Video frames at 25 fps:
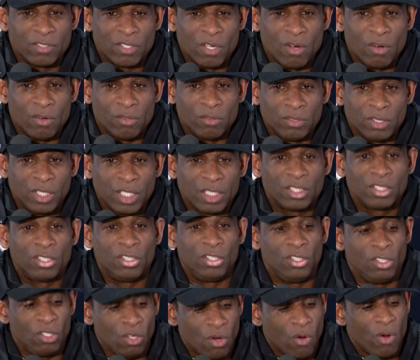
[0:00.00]
So
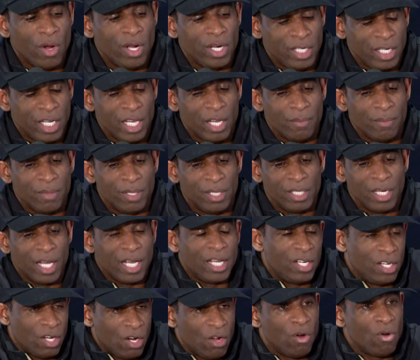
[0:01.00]
just knowing them and
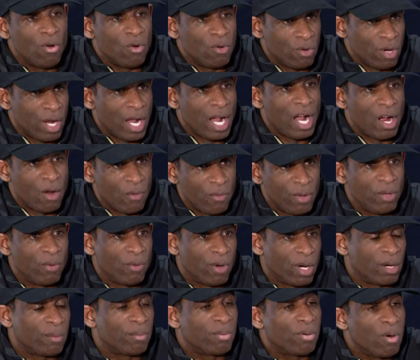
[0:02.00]
they know how we
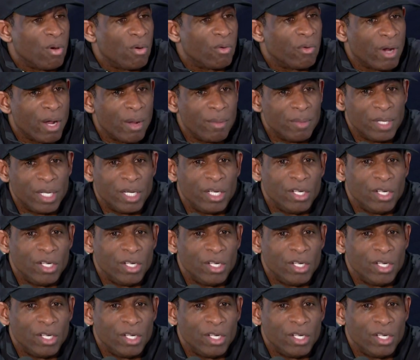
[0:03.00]
run a program,